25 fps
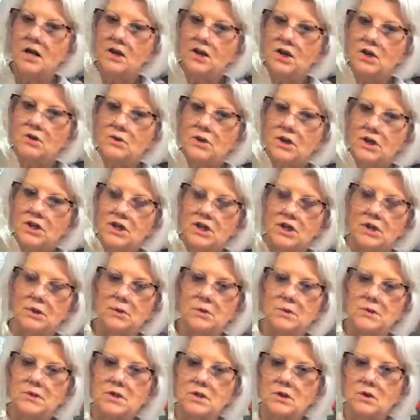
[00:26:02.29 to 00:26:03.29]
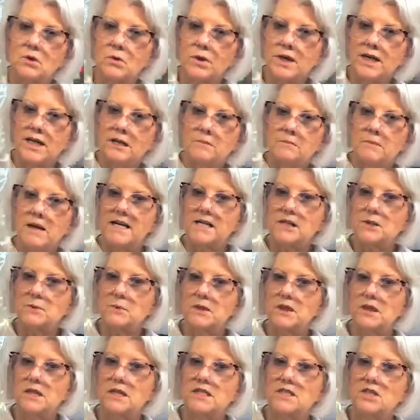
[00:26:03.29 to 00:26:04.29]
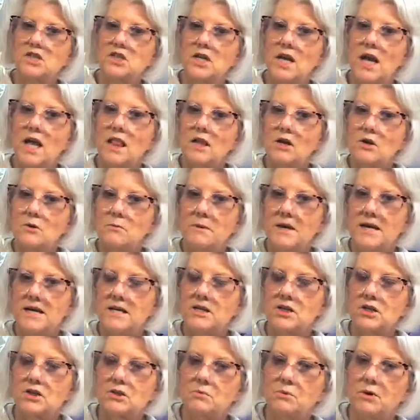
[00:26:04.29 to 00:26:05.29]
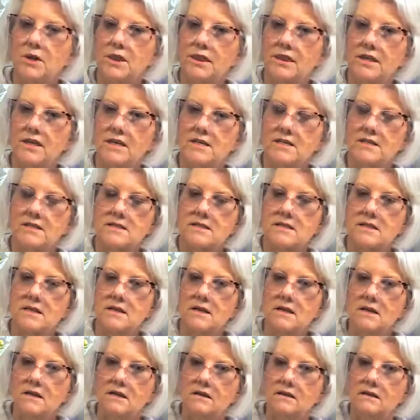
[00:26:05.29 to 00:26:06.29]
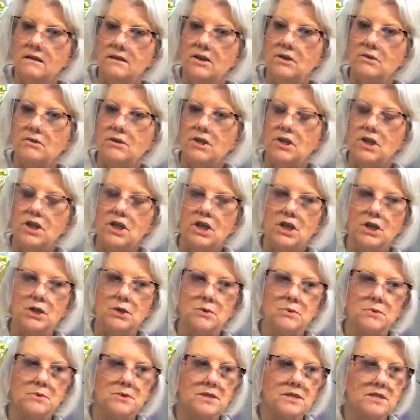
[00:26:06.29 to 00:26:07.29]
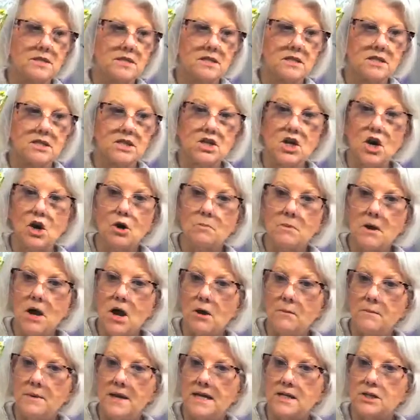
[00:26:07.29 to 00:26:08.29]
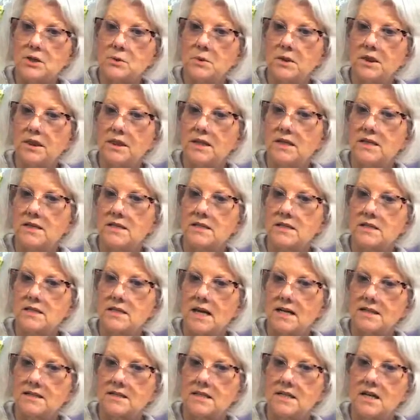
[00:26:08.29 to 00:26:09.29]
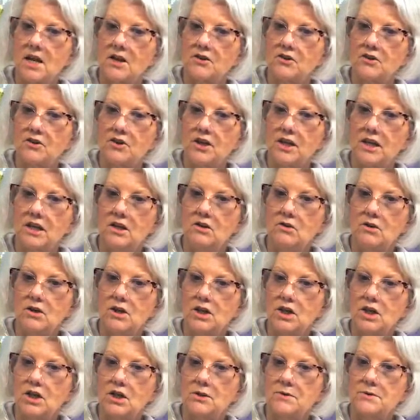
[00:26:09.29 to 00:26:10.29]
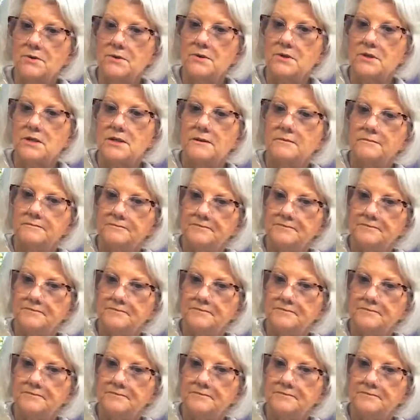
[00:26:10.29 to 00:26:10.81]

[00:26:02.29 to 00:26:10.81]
You could use green mesh with this, yellow mesh with this. You can use the snowball mesh with this. That's another thing you could use.